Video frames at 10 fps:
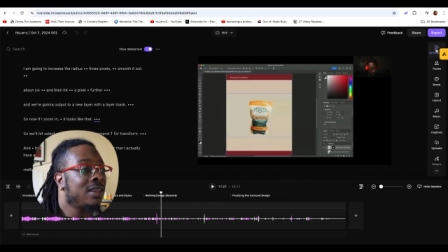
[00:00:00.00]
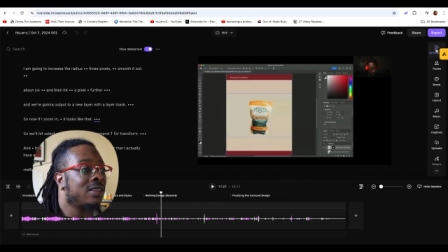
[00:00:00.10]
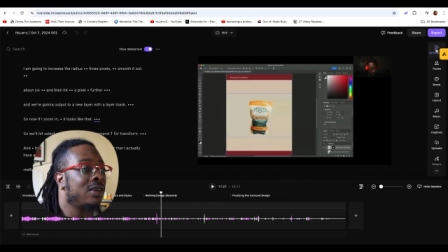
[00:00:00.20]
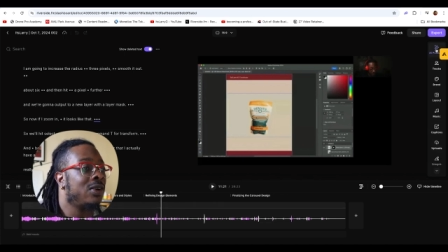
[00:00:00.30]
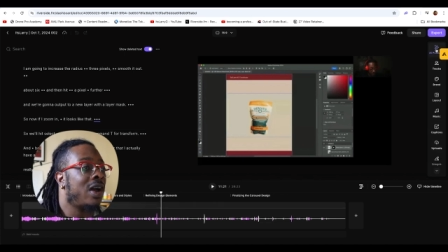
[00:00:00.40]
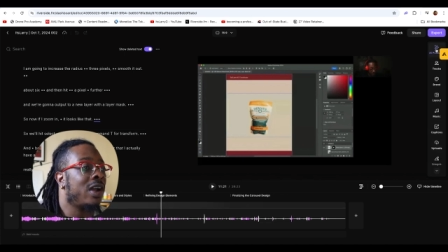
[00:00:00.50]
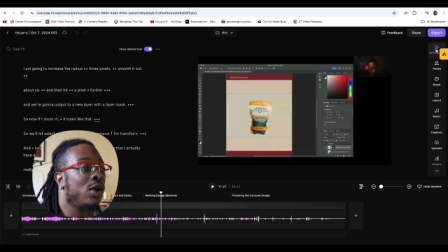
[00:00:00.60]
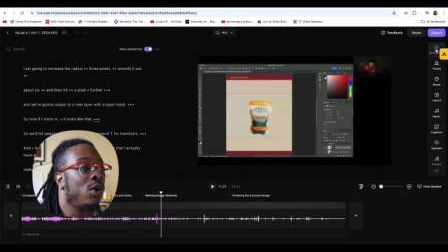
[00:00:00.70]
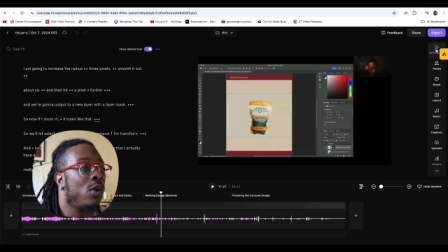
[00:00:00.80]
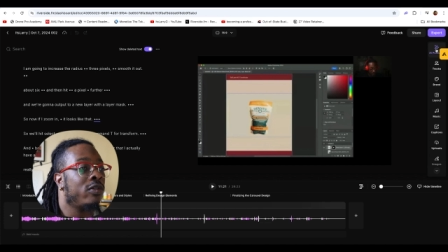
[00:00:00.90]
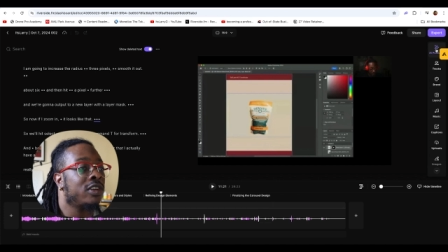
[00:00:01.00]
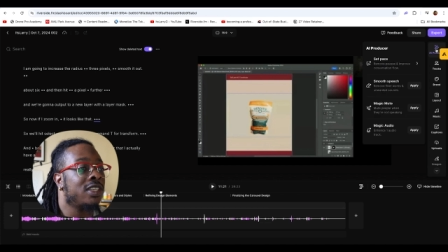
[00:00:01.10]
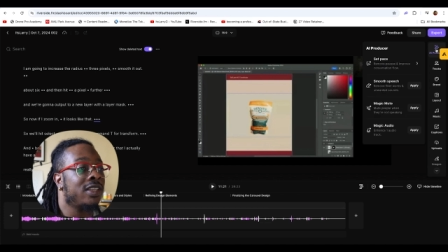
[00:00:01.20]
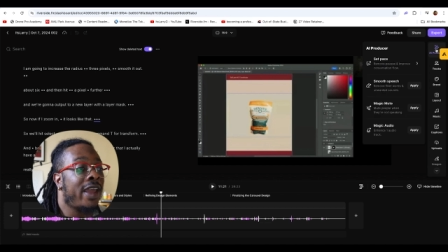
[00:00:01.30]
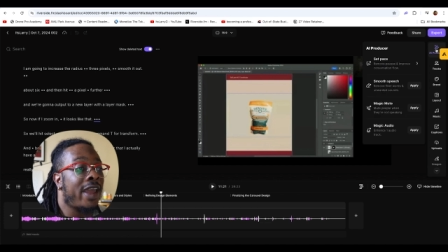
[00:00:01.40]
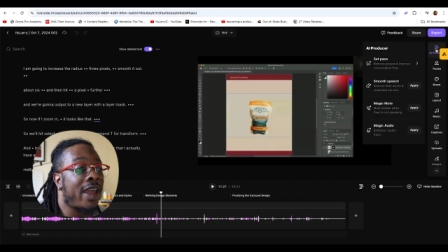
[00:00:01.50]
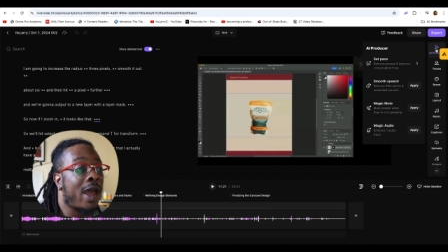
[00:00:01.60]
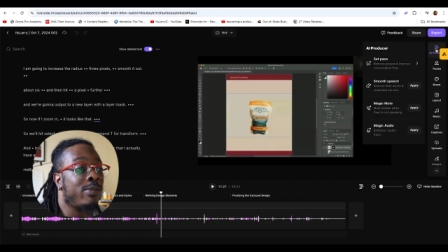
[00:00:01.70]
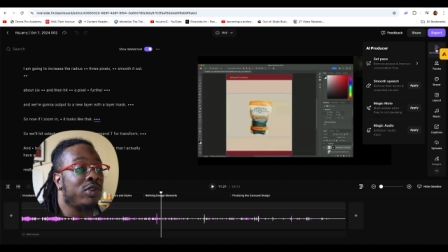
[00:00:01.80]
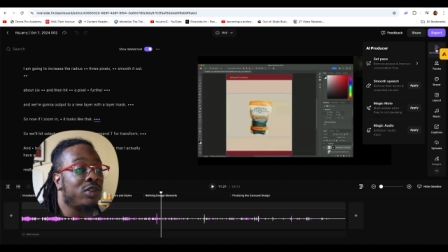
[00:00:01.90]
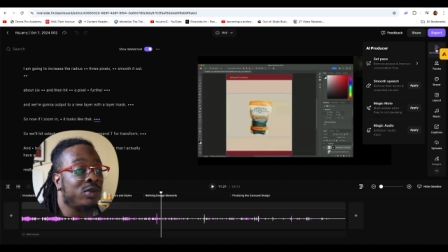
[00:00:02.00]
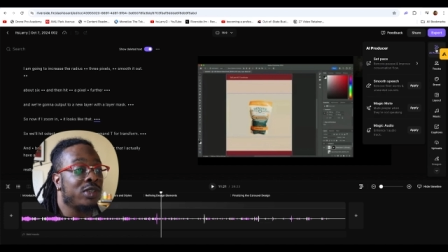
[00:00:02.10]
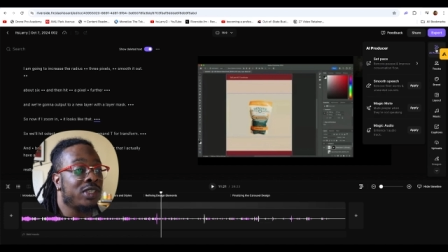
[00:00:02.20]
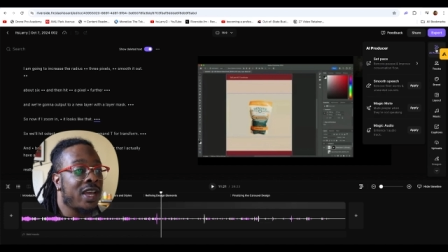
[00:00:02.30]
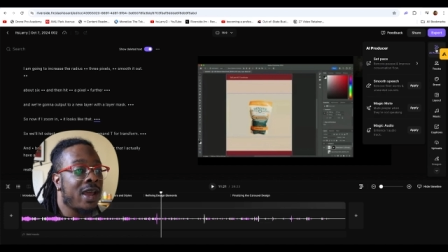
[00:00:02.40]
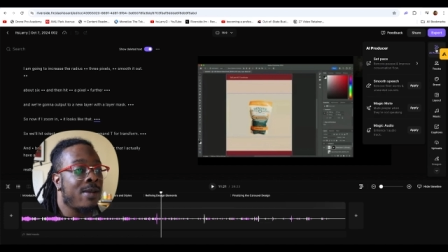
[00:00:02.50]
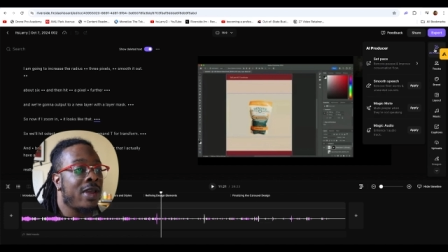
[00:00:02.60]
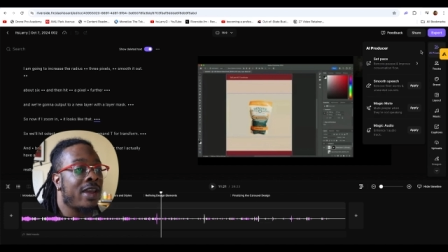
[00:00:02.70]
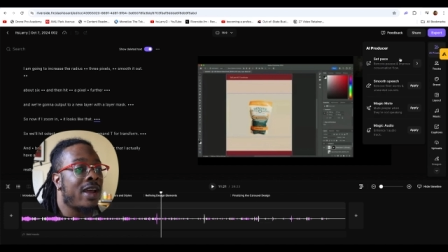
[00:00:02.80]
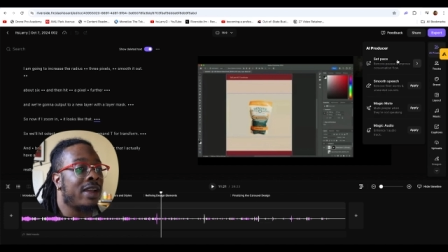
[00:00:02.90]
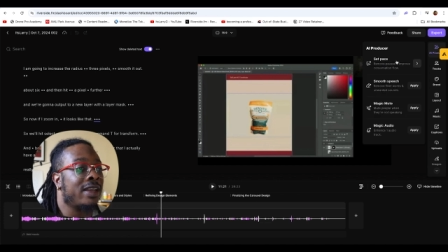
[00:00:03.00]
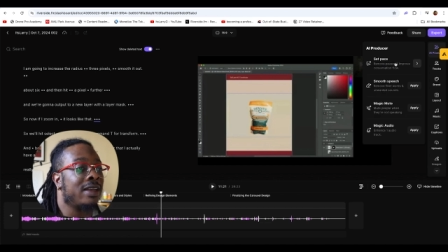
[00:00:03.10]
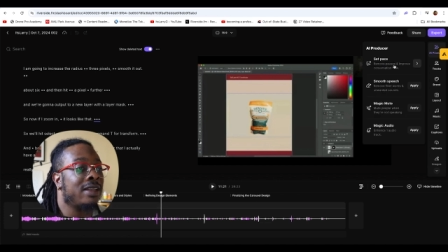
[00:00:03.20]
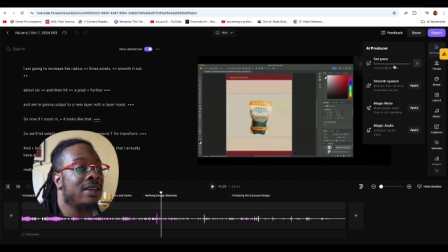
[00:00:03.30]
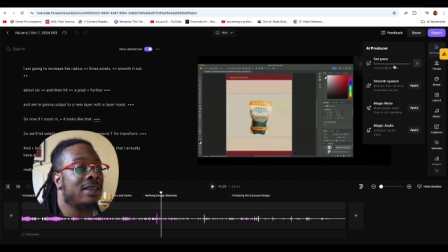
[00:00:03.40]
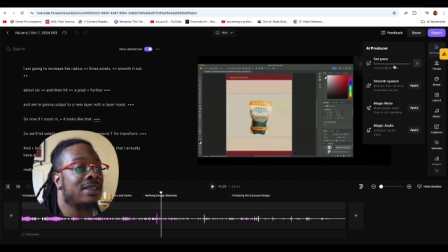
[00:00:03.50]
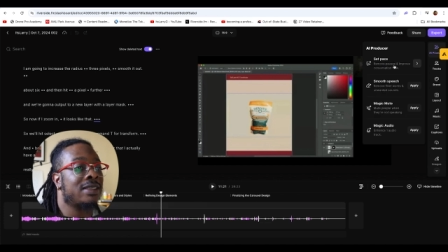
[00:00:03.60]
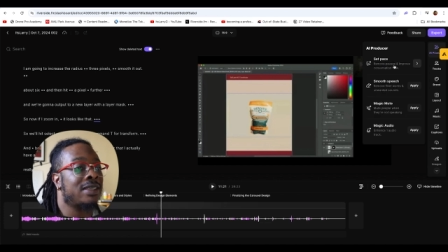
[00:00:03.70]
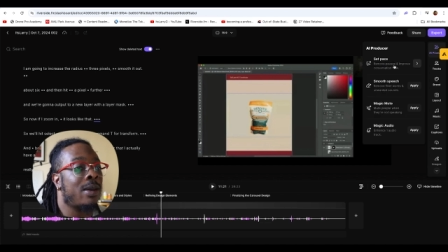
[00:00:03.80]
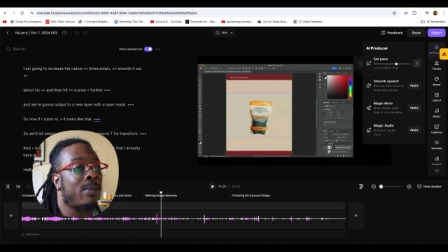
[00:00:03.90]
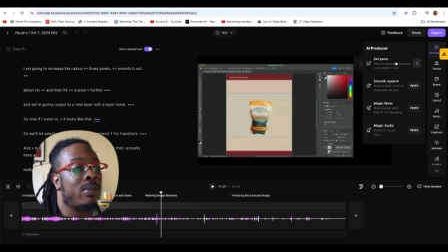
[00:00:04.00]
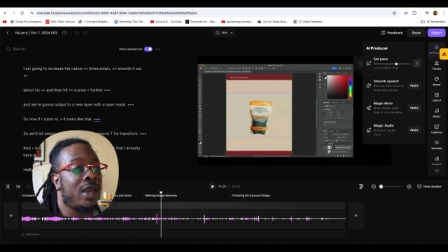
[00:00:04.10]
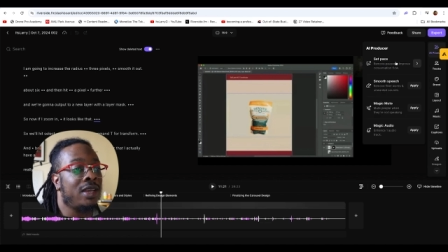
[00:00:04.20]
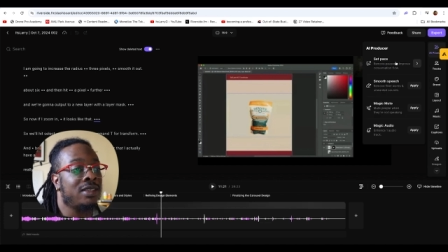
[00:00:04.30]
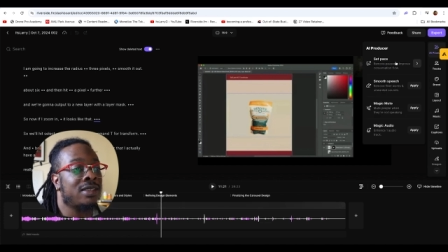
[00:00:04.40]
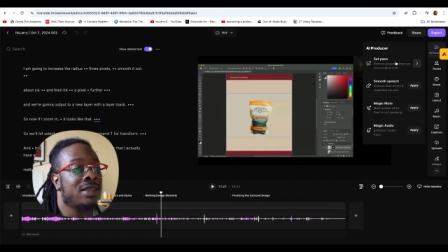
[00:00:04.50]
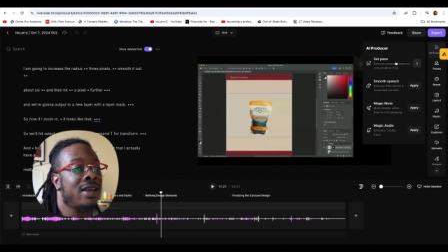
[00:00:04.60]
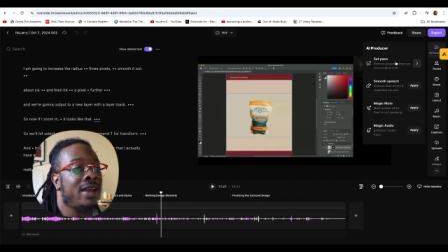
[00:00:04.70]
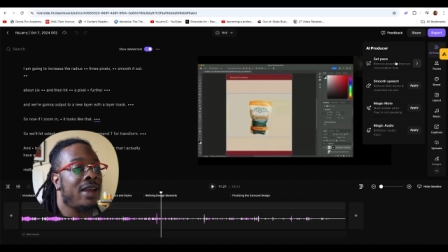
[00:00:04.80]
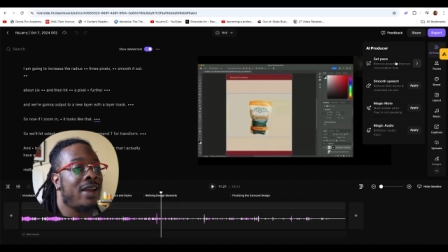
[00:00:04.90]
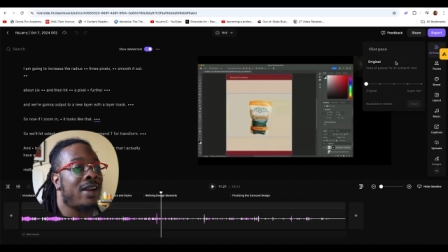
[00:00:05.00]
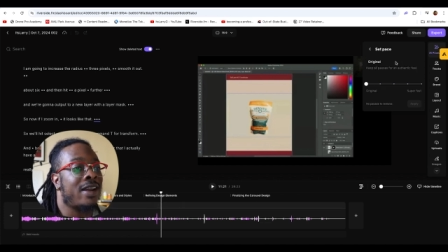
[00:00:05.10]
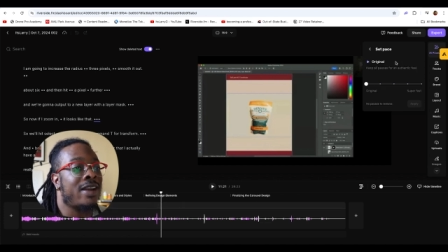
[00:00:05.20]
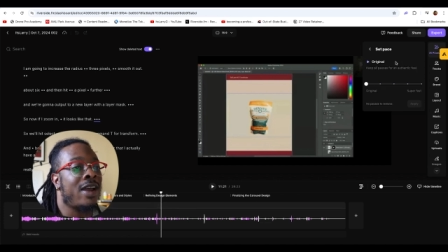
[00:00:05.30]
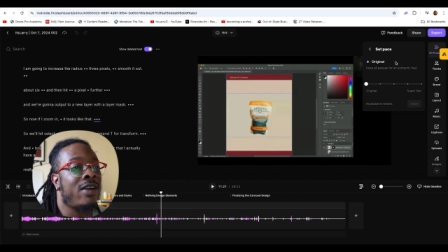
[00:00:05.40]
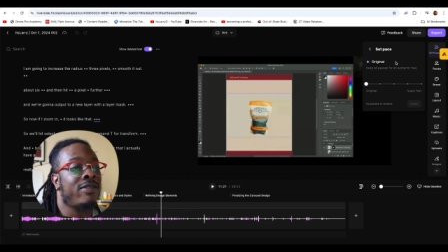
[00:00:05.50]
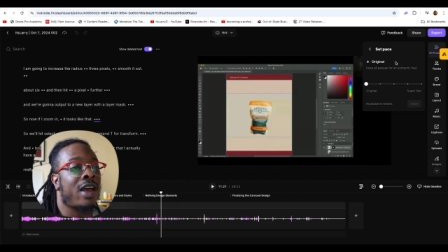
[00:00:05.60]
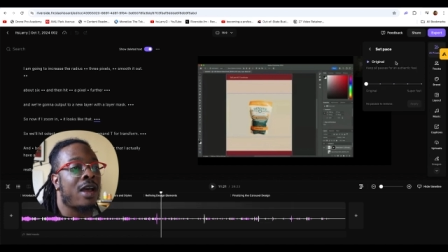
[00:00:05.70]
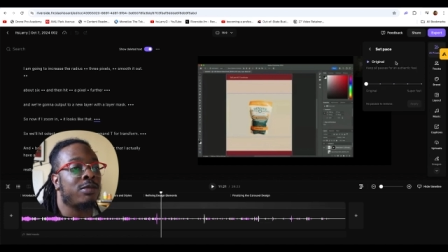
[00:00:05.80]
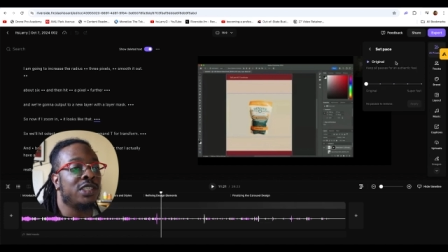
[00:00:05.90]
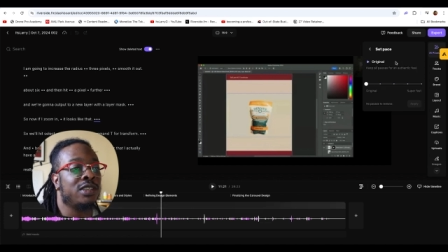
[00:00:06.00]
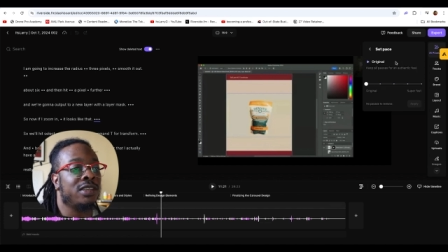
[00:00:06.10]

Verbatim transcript: So I go over to the AI producer tab and I can click set pace and I now have the option